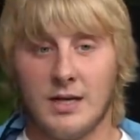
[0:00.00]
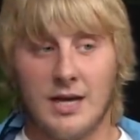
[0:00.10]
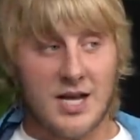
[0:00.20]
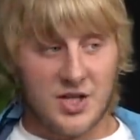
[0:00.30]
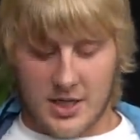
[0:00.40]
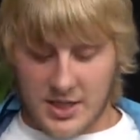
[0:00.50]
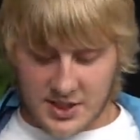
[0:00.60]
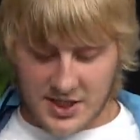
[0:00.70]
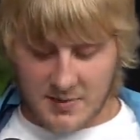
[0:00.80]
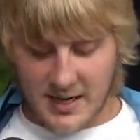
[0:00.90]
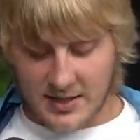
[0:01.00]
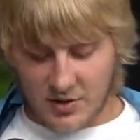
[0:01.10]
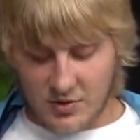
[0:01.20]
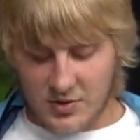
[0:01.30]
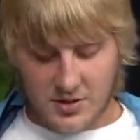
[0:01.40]
as you can see by the
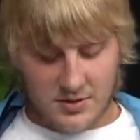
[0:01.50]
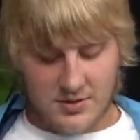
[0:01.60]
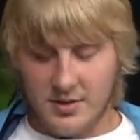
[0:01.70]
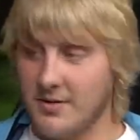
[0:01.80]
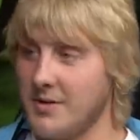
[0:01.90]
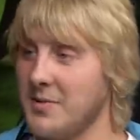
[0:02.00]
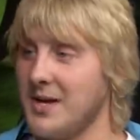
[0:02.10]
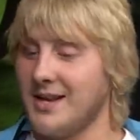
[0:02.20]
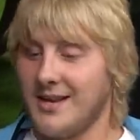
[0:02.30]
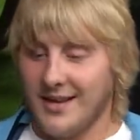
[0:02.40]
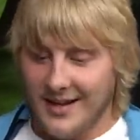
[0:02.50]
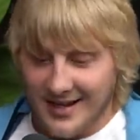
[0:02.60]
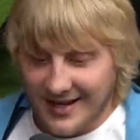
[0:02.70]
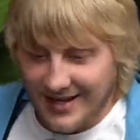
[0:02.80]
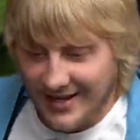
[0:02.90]
gut. Know what I mean?
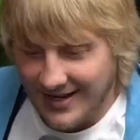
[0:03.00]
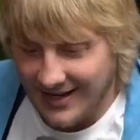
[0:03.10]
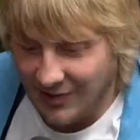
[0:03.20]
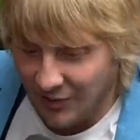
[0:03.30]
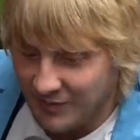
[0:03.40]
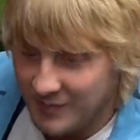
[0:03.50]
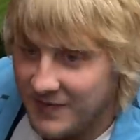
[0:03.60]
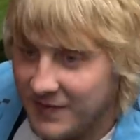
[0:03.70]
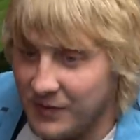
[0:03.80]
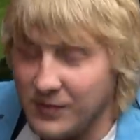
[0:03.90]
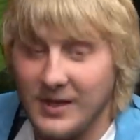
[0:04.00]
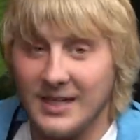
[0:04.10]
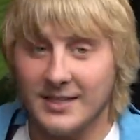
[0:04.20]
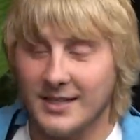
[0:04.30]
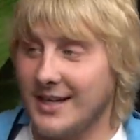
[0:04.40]
I love me food, lad.
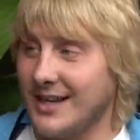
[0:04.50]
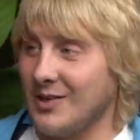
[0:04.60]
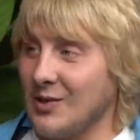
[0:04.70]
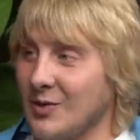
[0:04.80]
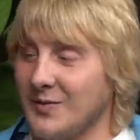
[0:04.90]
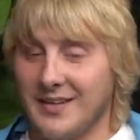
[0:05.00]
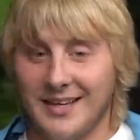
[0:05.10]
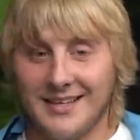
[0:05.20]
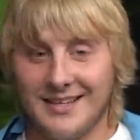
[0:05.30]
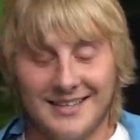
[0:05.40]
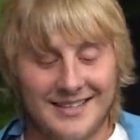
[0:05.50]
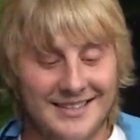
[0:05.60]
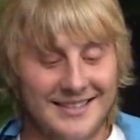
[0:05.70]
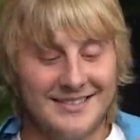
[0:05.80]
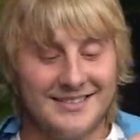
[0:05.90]
I love
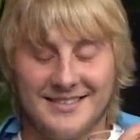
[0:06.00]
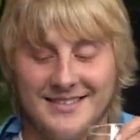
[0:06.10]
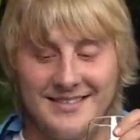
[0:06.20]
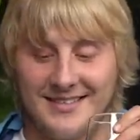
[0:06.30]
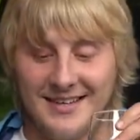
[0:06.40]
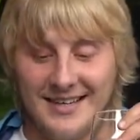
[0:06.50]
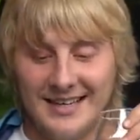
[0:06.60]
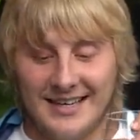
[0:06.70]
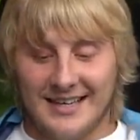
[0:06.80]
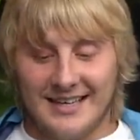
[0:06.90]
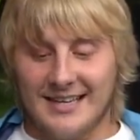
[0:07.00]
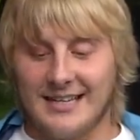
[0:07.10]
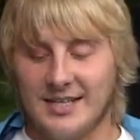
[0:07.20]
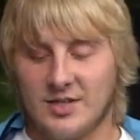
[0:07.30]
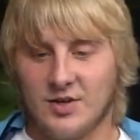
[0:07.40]
it. Like
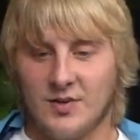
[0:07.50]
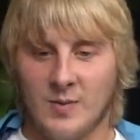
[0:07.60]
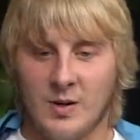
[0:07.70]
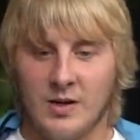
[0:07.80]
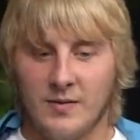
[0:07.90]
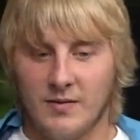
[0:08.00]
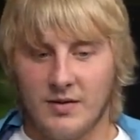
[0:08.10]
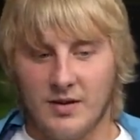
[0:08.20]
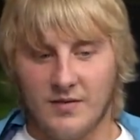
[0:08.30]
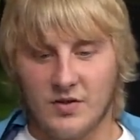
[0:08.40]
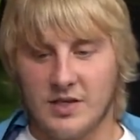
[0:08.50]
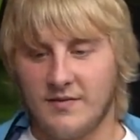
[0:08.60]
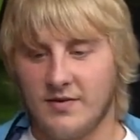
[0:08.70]
that's sort of not. Obviously,